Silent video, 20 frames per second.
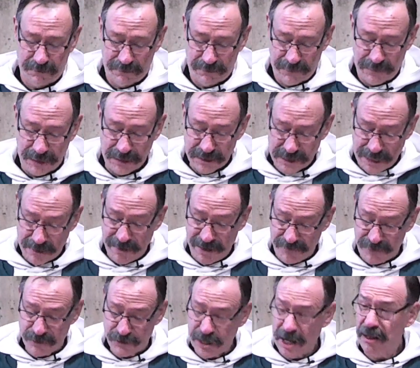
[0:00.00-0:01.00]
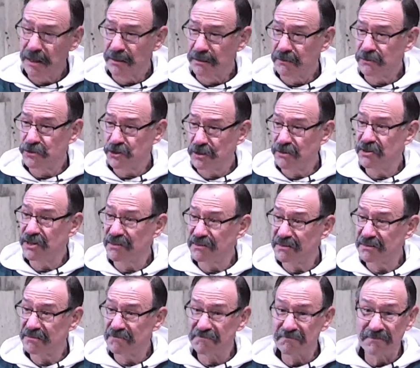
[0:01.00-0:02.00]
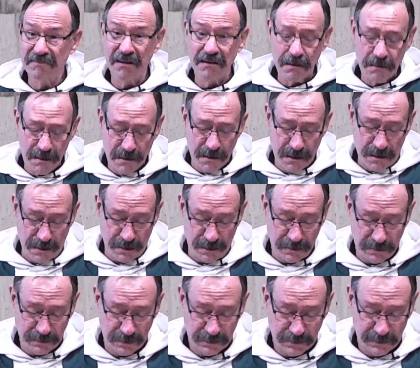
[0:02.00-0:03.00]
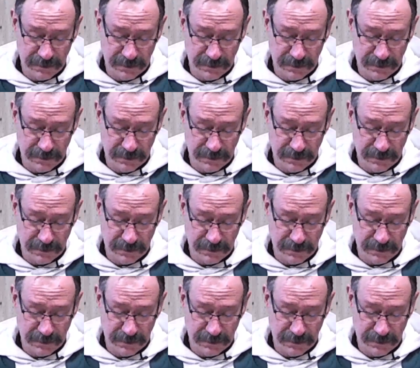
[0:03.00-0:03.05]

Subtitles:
And some evangelical churches are.